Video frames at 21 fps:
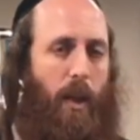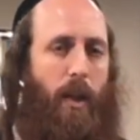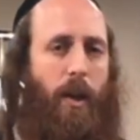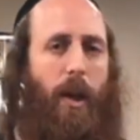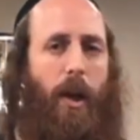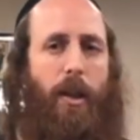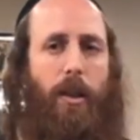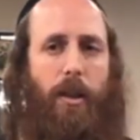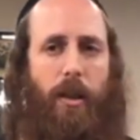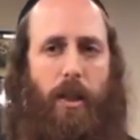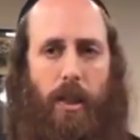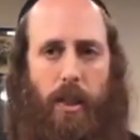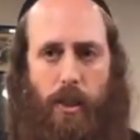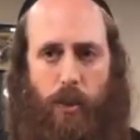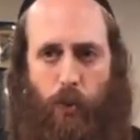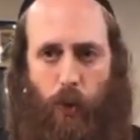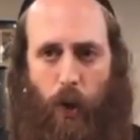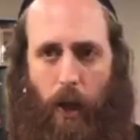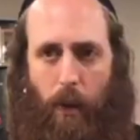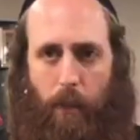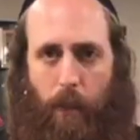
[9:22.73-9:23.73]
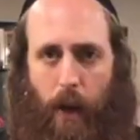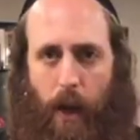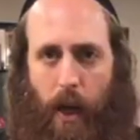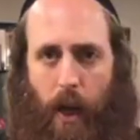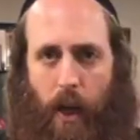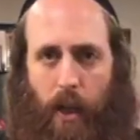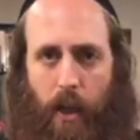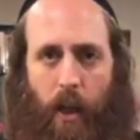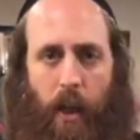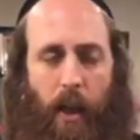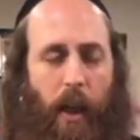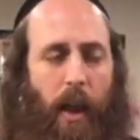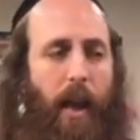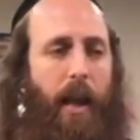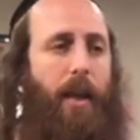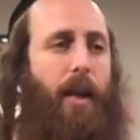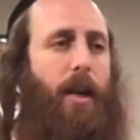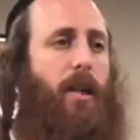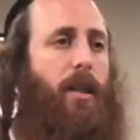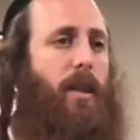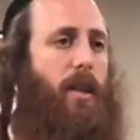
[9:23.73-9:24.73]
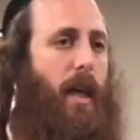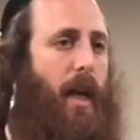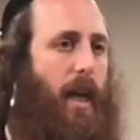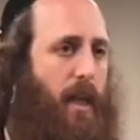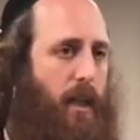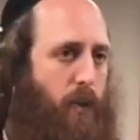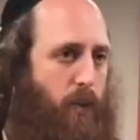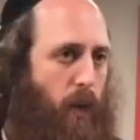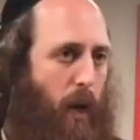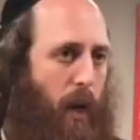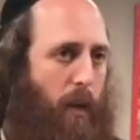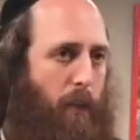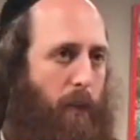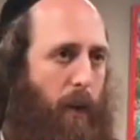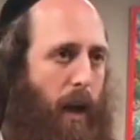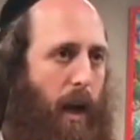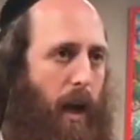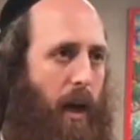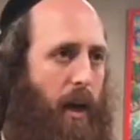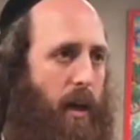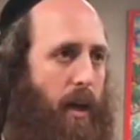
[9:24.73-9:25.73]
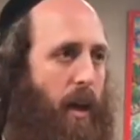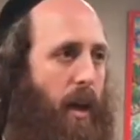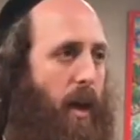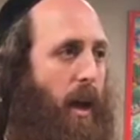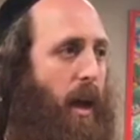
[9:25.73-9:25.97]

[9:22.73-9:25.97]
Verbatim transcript: Not this rabbi, and not that rabbi,